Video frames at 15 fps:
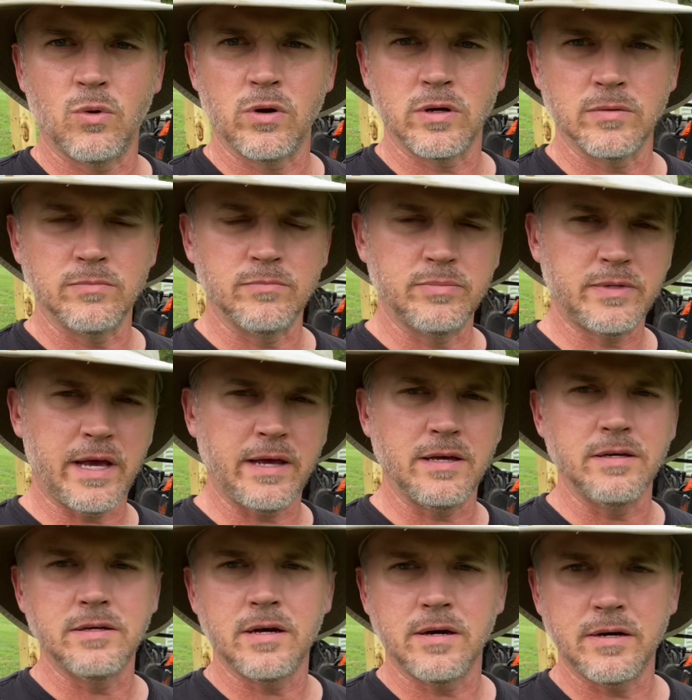I'm
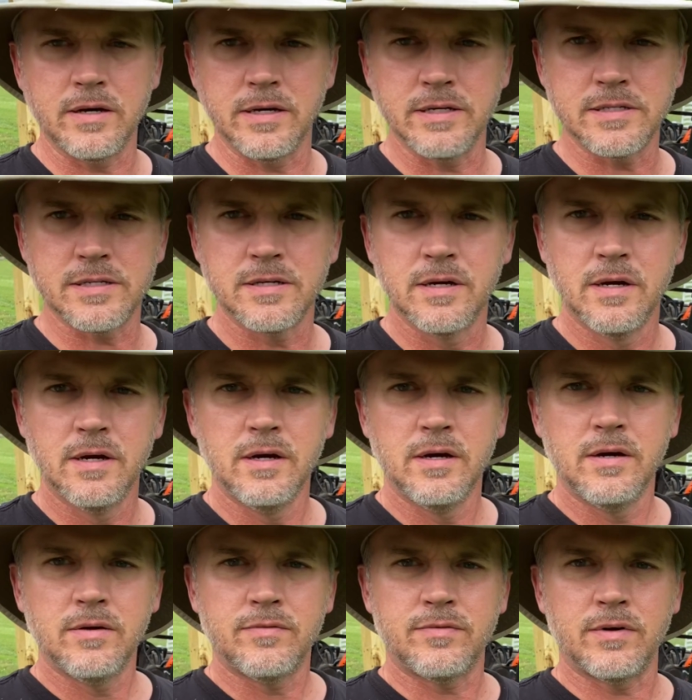taking cuttings
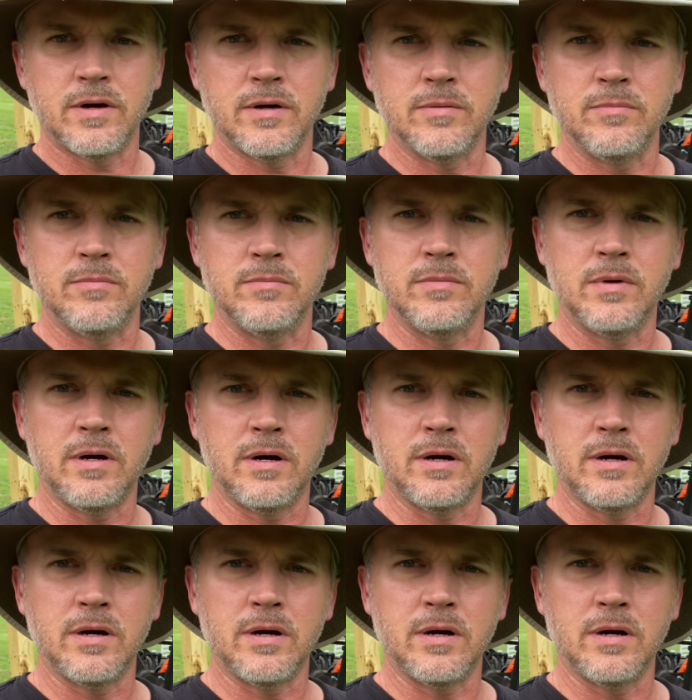from